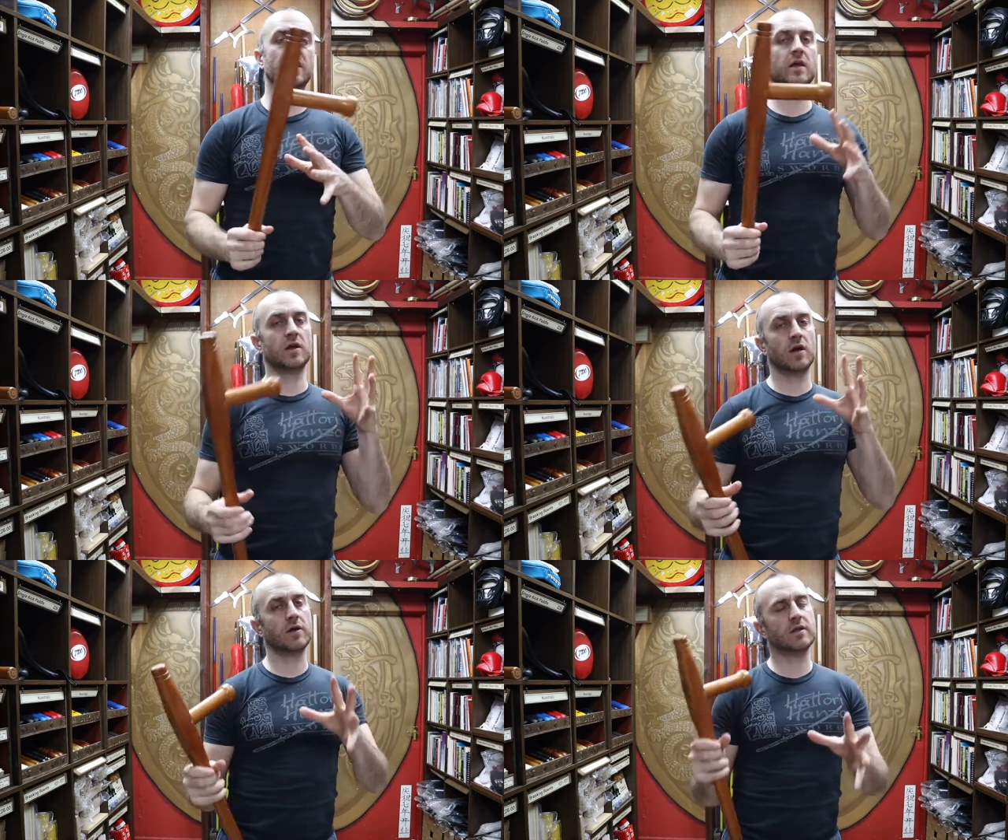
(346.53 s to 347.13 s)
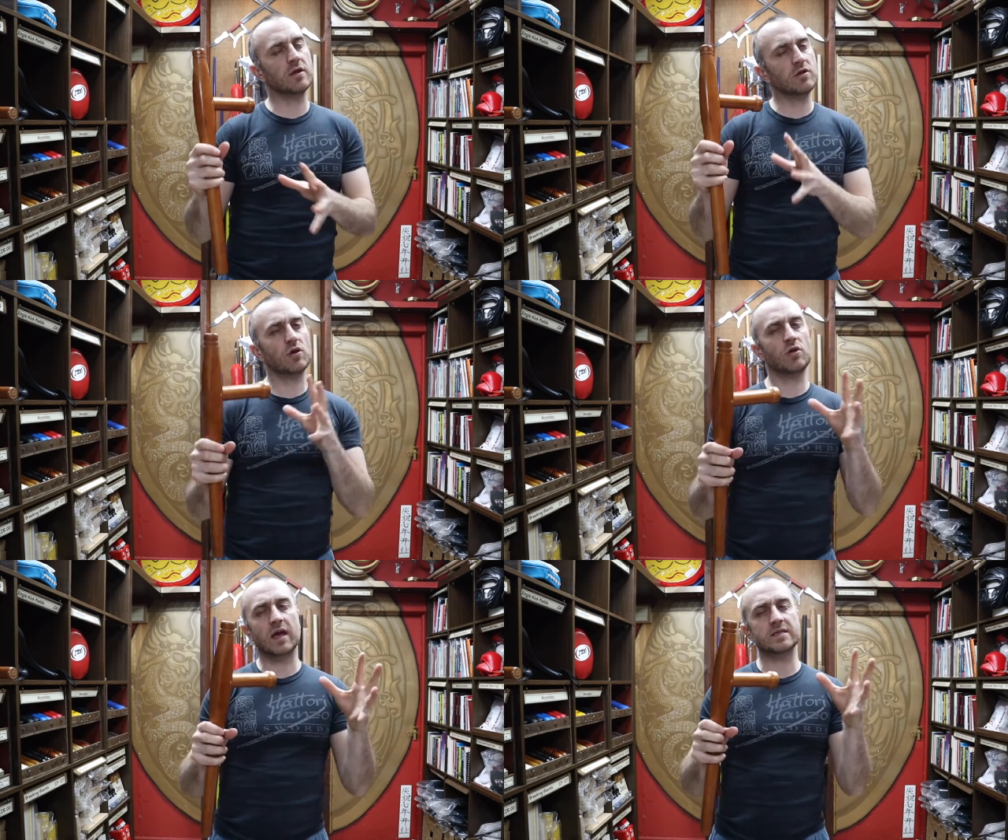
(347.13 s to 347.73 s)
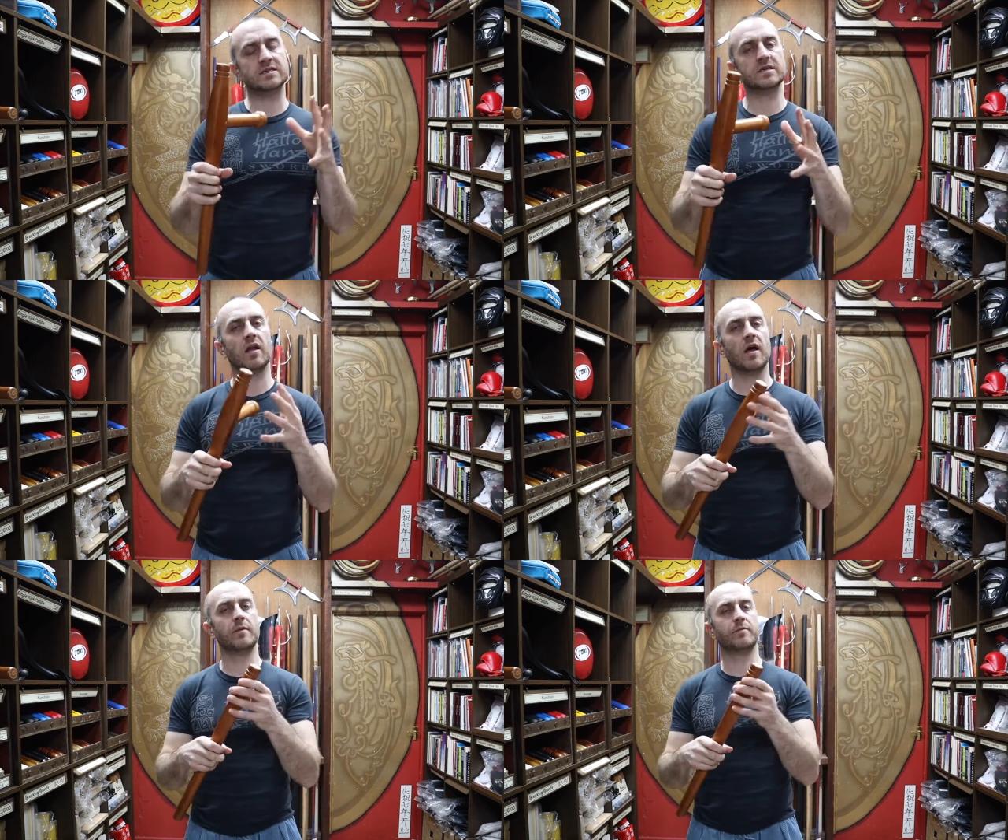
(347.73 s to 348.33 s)
you know, you do get
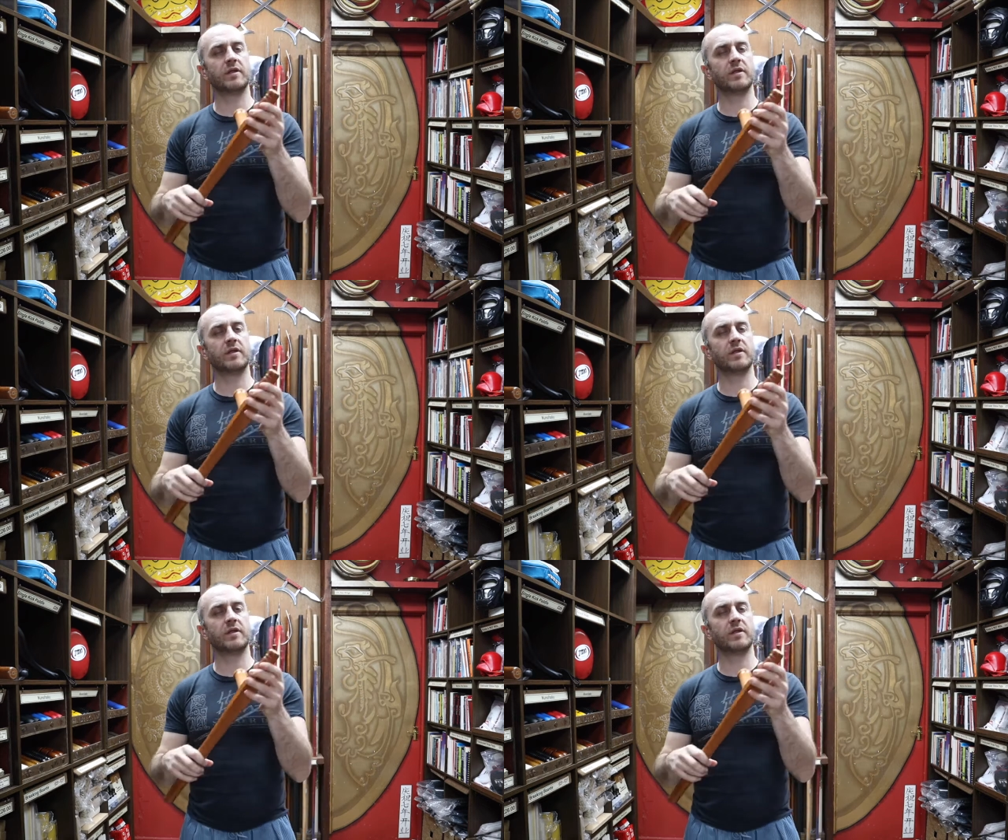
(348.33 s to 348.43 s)
slight